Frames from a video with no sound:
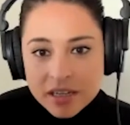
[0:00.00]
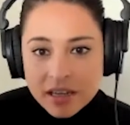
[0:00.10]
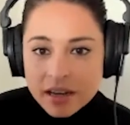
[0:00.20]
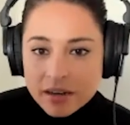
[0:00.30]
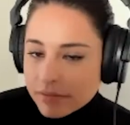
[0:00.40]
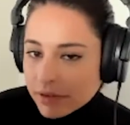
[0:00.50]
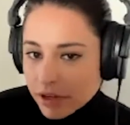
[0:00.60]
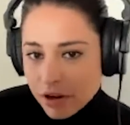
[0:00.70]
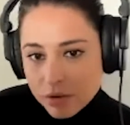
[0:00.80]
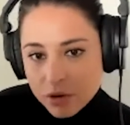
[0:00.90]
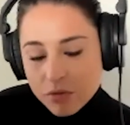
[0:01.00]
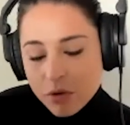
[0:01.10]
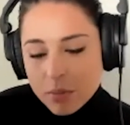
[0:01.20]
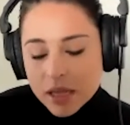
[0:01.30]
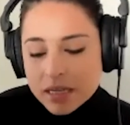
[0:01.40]
that you know you're
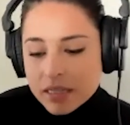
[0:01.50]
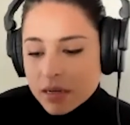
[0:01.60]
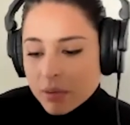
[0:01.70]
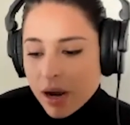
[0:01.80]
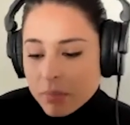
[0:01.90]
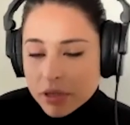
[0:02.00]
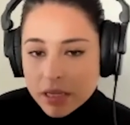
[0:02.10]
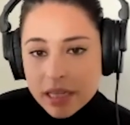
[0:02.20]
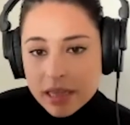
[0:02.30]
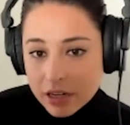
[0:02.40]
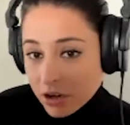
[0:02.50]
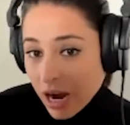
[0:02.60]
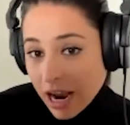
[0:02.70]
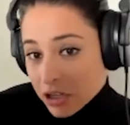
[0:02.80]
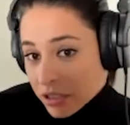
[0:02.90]
formalizing it properly and then you're
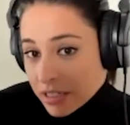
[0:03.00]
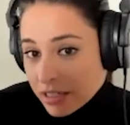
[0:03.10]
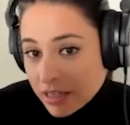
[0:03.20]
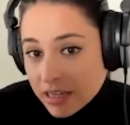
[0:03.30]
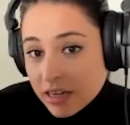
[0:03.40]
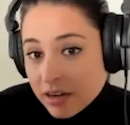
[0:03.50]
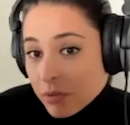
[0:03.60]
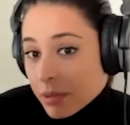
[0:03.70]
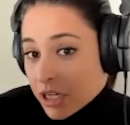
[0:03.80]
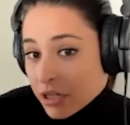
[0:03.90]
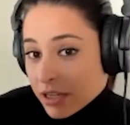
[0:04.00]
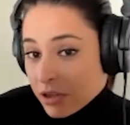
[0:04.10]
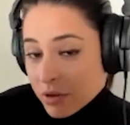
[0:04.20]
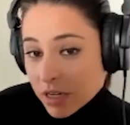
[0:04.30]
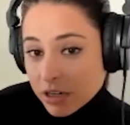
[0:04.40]
actually getting information that
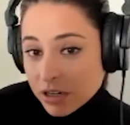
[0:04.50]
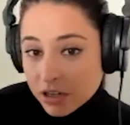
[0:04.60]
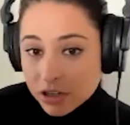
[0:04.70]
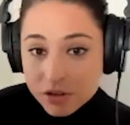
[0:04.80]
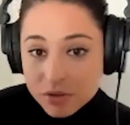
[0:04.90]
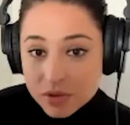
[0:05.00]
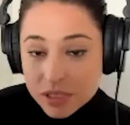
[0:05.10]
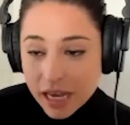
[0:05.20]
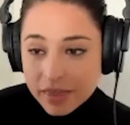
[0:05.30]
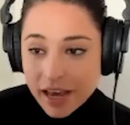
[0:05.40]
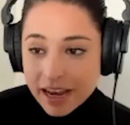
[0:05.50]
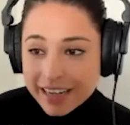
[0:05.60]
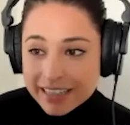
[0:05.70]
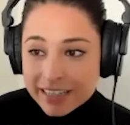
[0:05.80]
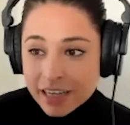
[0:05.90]
you can use and that
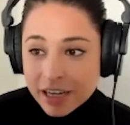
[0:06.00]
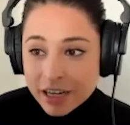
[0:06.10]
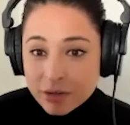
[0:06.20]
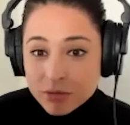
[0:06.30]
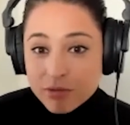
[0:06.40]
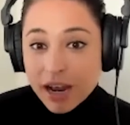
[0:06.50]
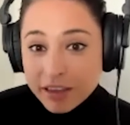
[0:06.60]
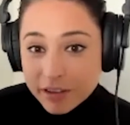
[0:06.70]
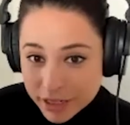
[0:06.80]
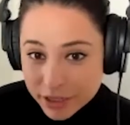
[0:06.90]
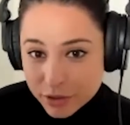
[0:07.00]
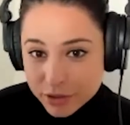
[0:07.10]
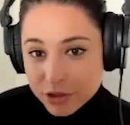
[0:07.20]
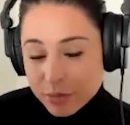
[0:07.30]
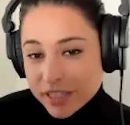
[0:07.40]
is relevant
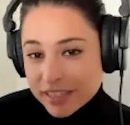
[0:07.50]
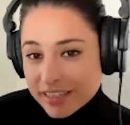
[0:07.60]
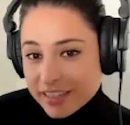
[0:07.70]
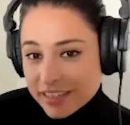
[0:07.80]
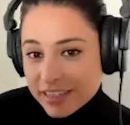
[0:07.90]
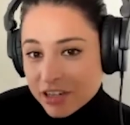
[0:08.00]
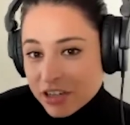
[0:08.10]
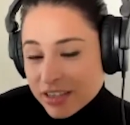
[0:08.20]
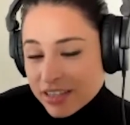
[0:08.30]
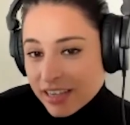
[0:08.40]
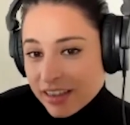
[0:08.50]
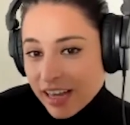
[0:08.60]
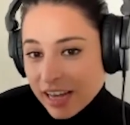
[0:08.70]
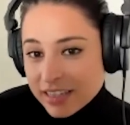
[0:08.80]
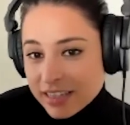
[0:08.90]
towards your business decisions and
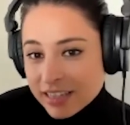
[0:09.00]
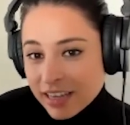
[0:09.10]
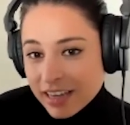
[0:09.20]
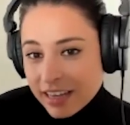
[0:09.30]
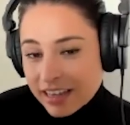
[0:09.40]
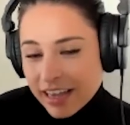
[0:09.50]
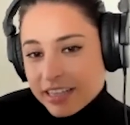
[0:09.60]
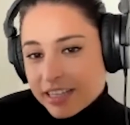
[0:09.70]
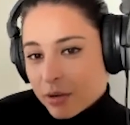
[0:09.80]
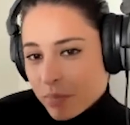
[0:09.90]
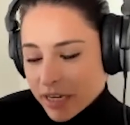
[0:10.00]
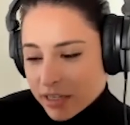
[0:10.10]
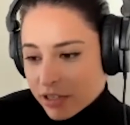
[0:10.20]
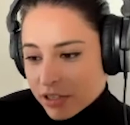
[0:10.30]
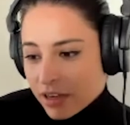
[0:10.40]
that's that's the
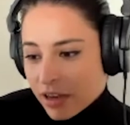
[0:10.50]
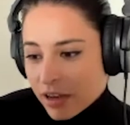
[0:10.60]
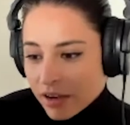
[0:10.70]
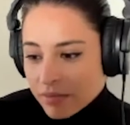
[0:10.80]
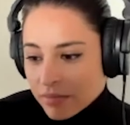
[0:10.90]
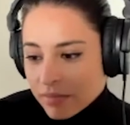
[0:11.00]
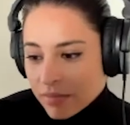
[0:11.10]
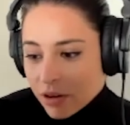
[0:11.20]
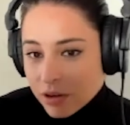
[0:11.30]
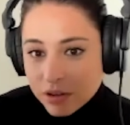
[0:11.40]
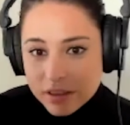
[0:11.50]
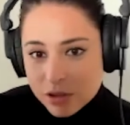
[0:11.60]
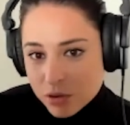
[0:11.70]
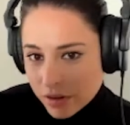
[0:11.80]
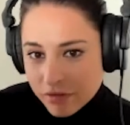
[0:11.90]
biggest uh, hurdle and the
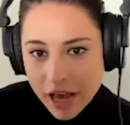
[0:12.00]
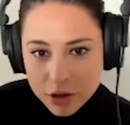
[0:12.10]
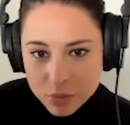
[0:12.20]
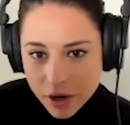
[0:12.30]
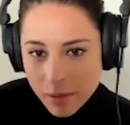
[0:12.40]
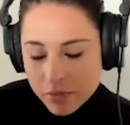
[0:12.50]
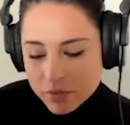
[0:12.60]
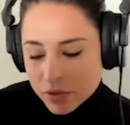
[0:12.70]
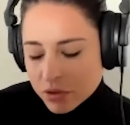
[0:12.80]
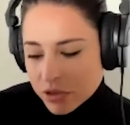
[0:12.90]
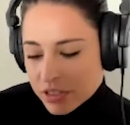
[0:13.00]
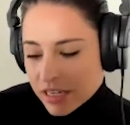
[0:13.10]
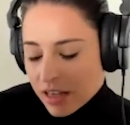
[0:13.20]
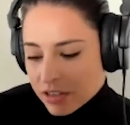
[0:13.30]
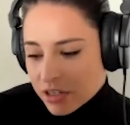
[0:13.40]
sort of the value prop of social
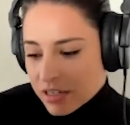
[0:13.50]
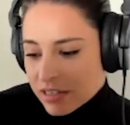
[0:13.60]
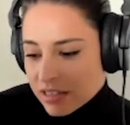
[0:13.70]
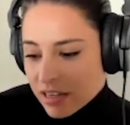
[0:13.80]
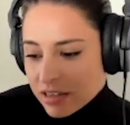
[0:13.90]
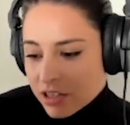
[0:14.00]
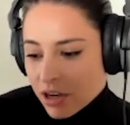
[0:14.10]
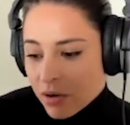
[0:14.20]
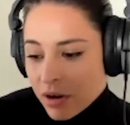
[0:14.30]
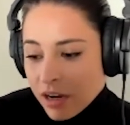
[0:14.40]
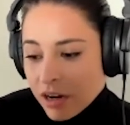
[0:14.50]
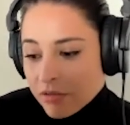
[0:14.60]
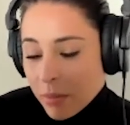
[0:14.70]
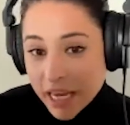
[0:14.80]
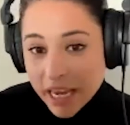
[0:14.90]
intelligence and so
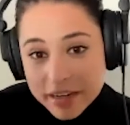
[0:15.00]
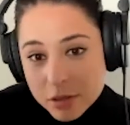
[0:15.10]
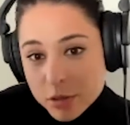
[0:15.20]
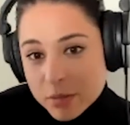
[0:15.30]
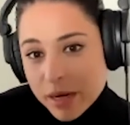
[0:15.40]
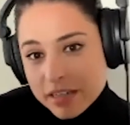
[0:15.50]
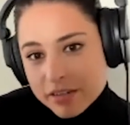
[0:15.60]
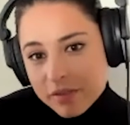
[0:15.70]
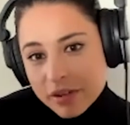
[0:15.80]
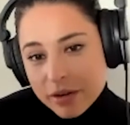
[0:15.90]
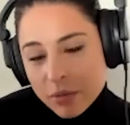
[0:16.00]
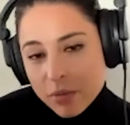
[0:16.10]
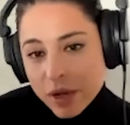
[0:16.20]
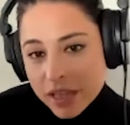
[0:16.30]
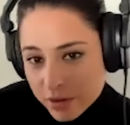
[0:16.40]
from a candidate's perspective
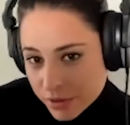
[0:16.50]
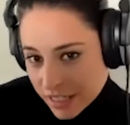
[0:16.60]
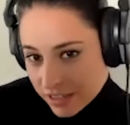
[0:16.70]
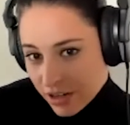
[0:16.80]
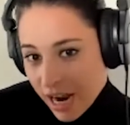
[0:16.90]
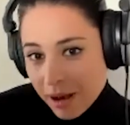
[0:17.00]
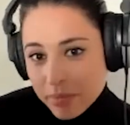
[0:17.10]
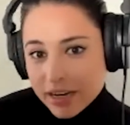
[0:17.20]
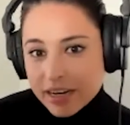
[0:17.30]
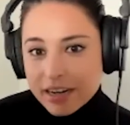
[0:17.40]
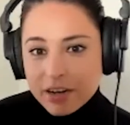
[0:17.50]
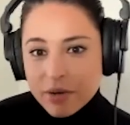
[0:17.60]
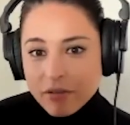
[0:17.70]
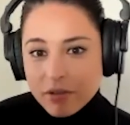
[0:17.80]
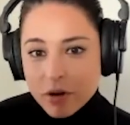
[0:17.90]
when those things are happening and you
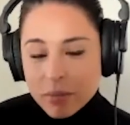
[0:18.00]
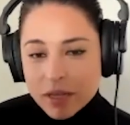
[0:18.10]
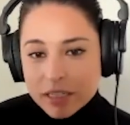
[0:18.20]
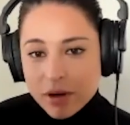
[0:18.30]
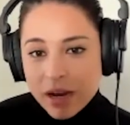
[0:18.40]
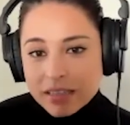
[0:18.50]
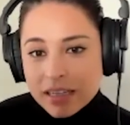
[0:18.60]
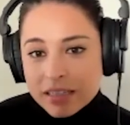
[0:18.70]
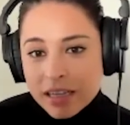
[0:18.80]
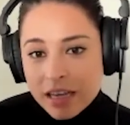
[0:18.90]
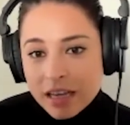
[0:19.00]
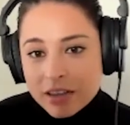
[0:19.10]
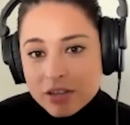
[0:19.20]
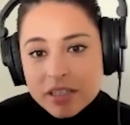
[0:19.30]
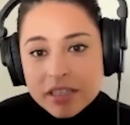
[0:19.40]
have a formalized process
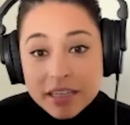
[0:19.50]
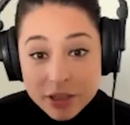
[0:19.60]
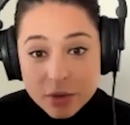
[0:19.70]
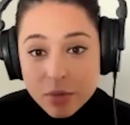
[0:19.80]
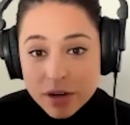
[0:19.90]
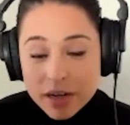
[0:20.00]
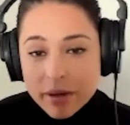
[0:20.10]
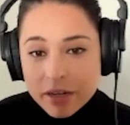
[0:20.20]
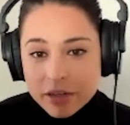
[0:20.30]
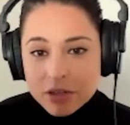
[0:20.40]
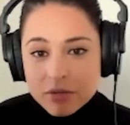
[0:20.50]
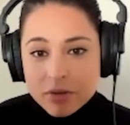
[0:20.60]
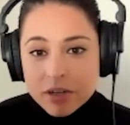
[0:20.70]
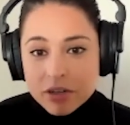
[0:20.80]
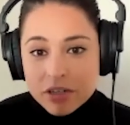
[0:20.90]
there's less to worry about because you
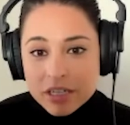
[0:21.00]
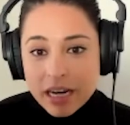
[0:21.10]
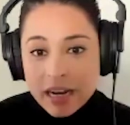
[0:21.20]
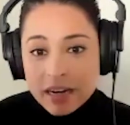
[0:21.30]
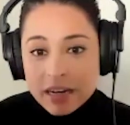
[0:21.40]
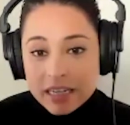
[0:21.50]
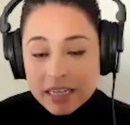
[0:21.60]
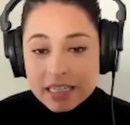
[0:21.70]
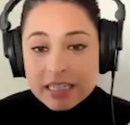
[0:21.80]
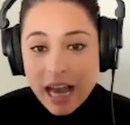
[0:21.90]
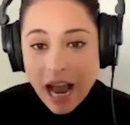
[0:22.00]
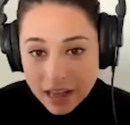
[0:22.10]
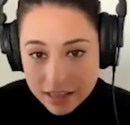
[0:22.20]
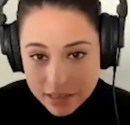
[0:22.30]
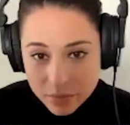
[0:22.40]
do understand
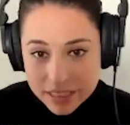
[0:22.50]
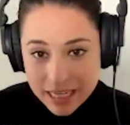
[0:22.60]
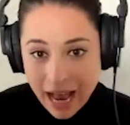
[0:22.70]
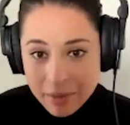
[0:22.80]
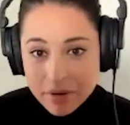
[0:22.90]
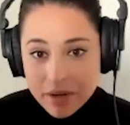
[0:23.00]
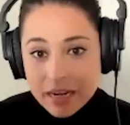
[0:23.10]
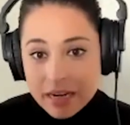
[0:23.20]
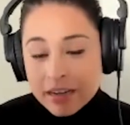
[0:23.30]
exactly what's happening